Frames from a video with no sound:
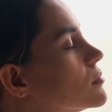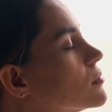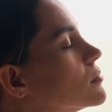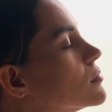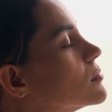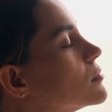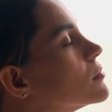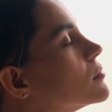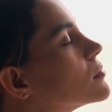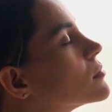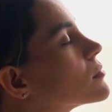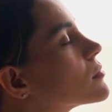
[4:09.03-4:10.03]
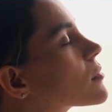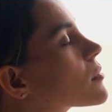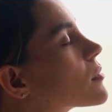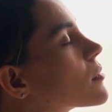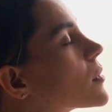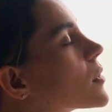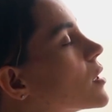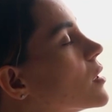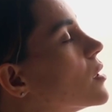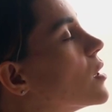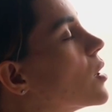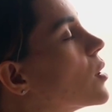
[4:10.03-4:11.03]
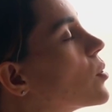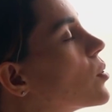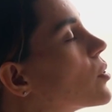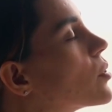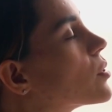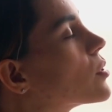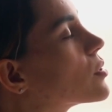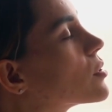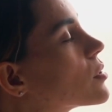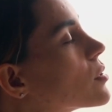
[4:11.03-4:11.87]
things you find on inspection or on physical examination of the